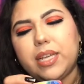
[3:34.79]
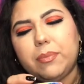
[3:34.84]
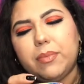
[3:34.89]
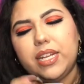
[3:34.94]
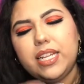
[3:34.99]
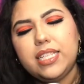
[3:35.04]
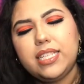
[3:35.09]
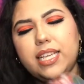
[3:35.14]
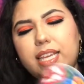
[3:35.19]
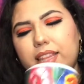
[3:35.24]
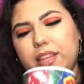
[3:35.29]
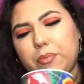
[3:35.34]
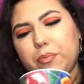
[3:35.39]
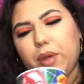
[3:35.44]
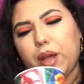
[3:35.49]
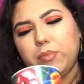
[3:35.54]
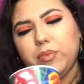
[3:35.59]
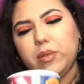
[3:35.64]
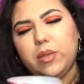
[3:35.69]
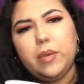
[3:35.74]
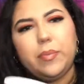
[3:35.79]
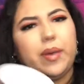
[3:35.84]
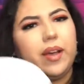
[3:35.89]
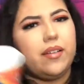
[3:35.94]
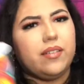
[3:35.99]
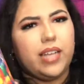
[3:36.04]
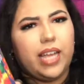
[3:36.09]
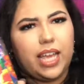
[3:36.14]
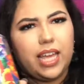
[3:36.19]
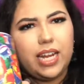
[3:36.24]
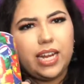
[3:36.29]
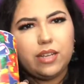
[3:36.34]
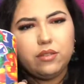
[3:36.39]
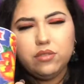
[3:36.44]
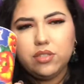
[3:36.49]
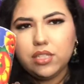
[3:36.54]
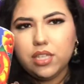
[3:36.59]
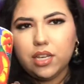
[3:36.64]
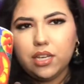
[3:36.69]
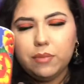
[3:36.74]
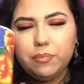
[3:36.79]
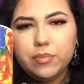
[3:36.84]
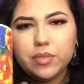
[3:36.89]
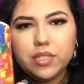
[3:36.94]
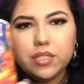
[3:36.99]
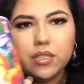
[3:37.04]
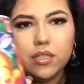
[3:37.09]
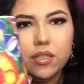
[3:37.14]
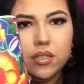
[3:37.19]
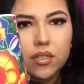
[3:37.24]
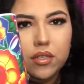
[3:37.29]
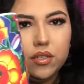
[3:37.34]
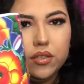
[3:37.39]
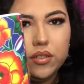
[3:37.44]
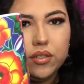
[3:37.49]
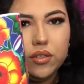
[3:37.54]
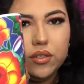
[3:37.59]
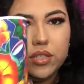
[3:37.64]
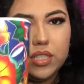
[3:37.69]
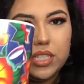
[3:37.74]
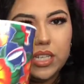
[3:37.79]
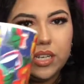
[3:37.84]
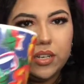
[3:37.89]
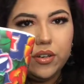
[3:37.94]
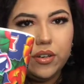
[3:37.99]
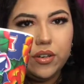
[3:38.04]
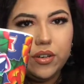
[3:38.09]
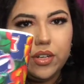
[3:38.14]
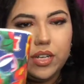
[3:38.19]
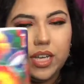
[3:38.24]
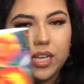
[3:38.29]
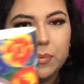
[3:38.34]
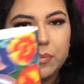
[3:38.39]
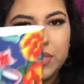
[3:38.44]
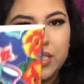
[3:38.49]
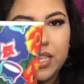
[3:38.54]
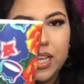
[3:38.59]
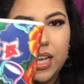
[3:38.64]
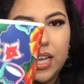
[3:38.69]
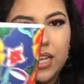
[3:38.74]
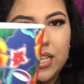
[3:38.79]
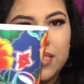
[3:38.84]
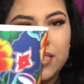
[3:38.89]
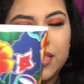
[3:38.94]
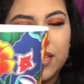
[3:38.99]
I'm gonna say they're probably about 8-ounce cups, so standard cup size.